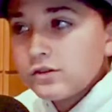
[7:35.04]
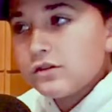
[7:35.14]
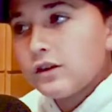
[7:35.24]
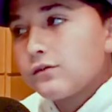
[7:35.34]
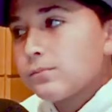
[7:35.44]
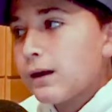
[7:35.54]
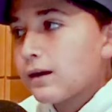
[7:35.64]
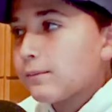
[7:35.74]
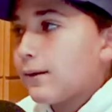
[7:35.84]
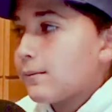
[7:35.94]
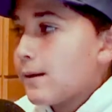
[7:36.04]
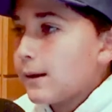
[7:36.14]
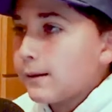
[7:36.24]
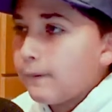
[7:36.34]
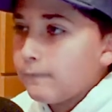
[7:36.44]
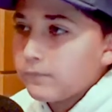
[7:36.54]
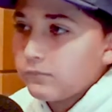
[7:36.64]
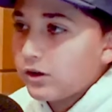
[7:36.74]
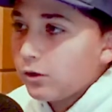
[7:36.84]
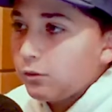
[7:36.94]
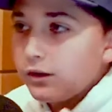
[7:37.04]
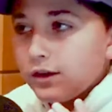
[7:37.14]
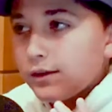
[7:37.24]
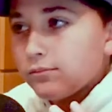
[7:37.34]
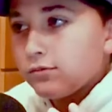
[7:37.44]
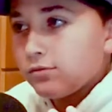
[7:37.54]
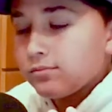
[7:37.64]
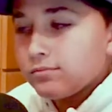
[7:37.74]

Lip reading: the Chiefs' backup running back? Darrell Williams?